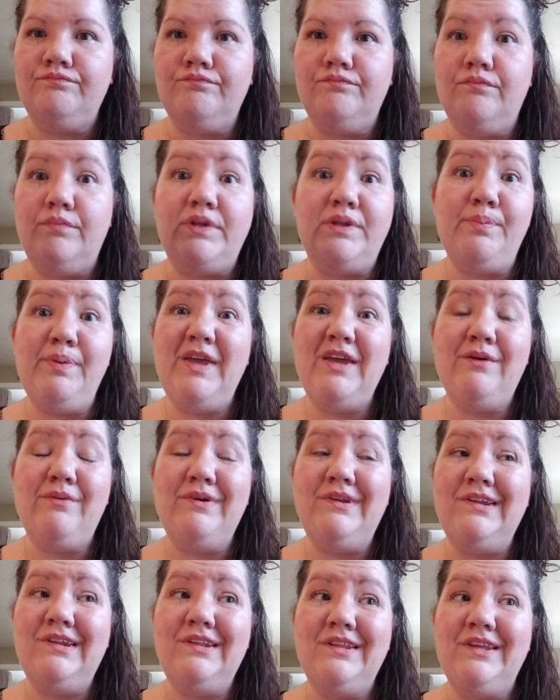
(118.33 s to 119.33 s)
But the pink
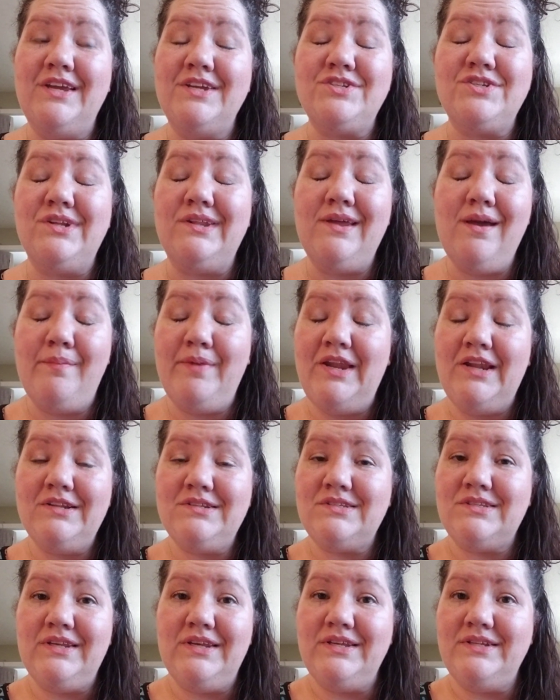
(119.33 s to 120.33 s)
one in the kitchen, I mean,
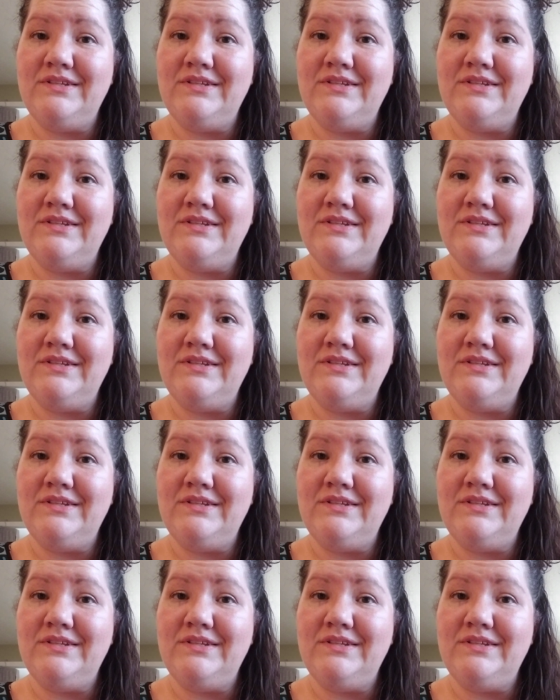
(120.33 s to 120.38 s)
it